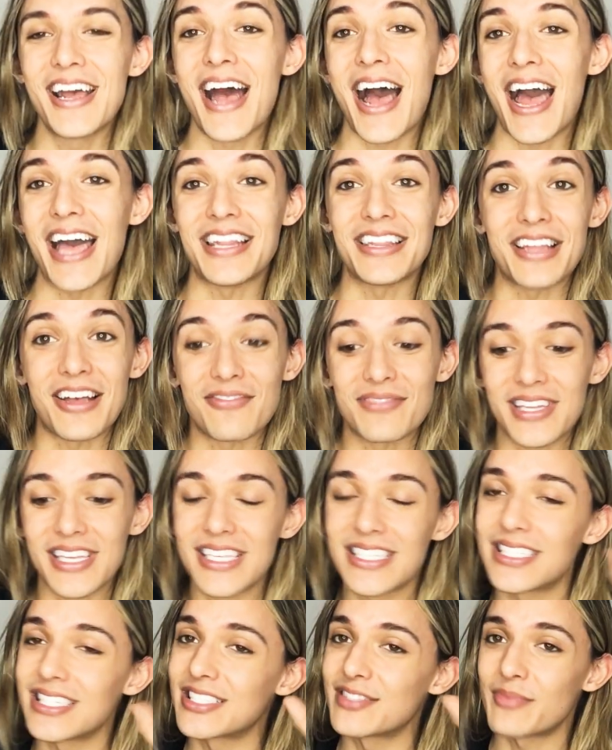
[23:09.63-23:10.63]
I love
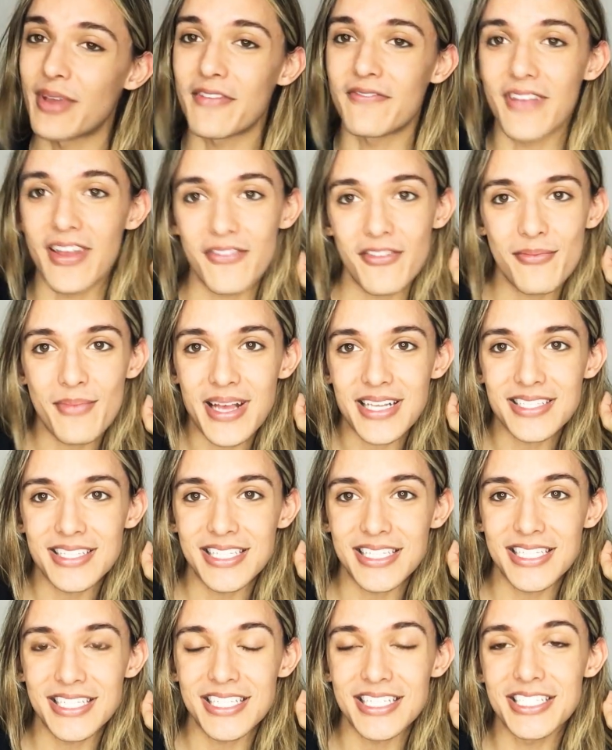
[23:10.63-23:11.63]
this. This is my favorite
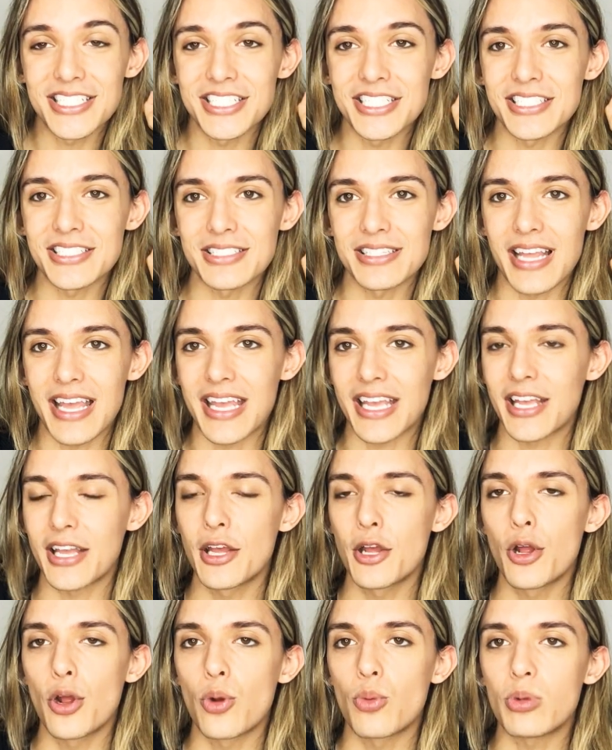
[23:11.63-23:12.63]
message. Like,
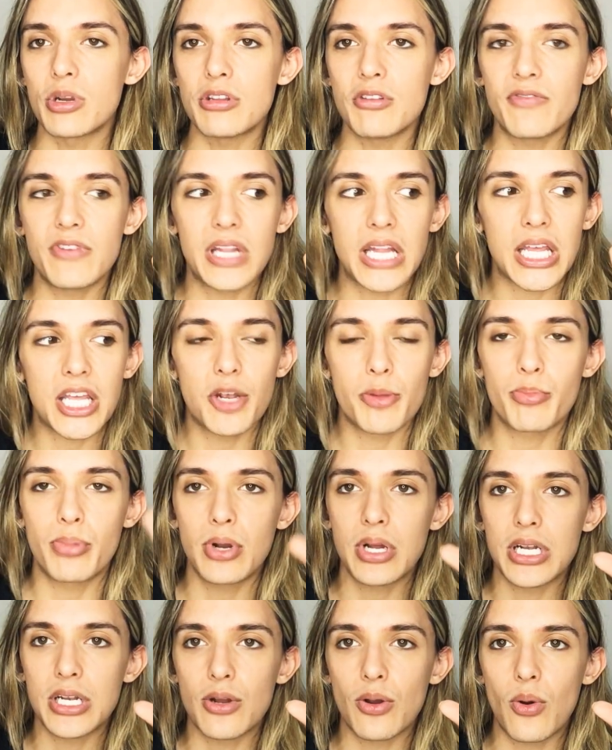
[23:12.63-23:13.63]
when you feel like you're
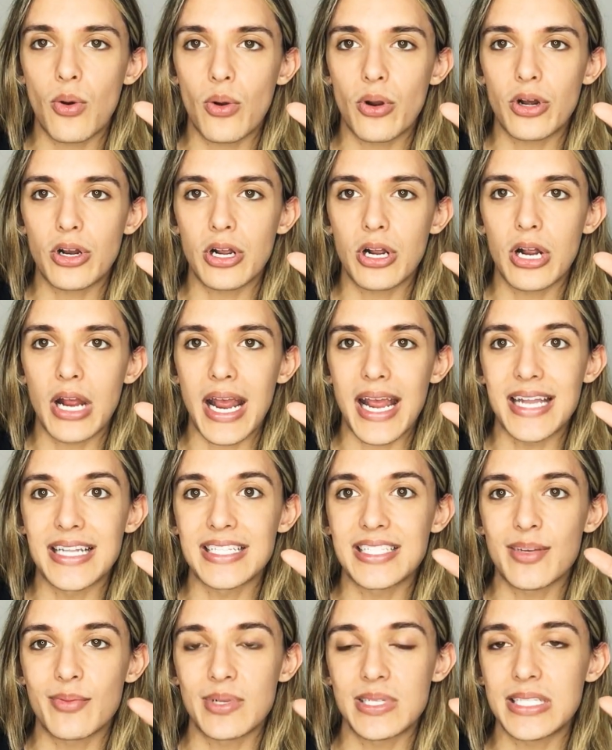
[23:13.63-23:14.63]
put in a corner and
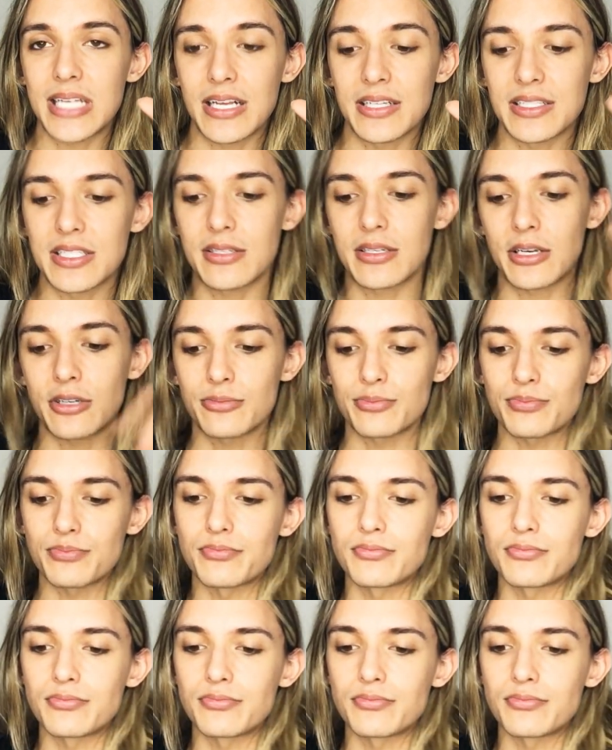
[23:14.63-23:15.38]
someone tells you no.